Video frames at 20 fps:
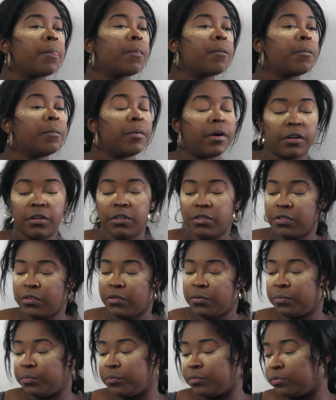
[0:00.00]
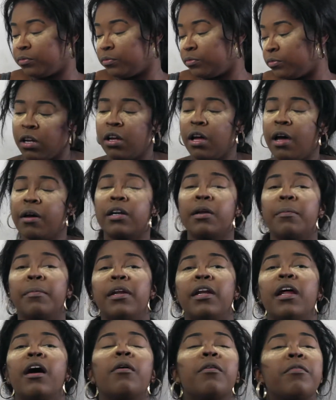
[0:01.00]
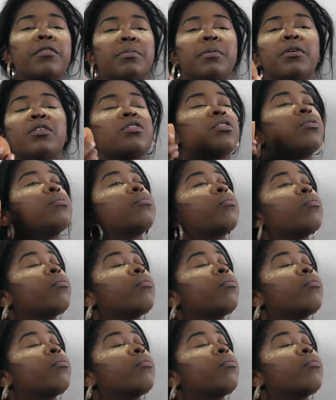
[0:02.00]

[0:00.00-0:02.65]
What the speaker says: what am I going to do? I'm going to blend out with a sponge.